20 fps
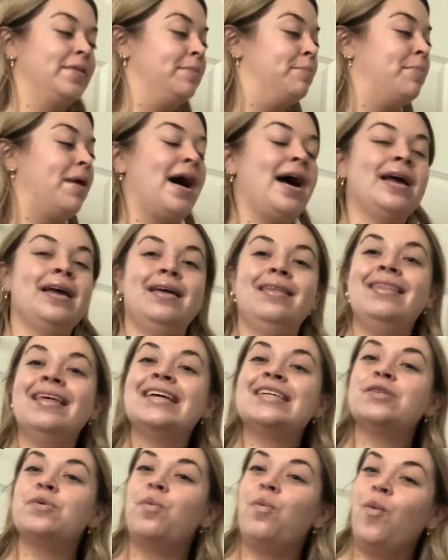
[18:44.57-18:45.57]
buying
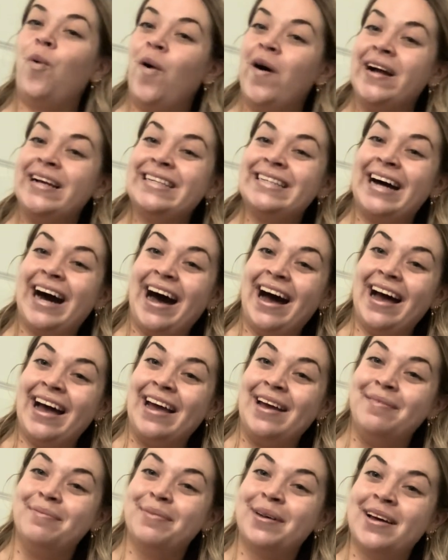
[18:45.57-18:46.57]
this one
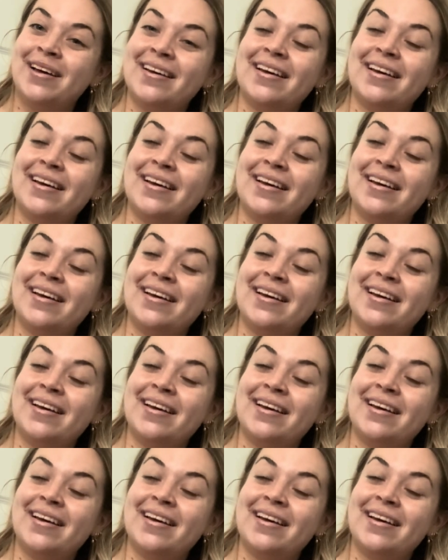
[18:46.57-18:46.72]
time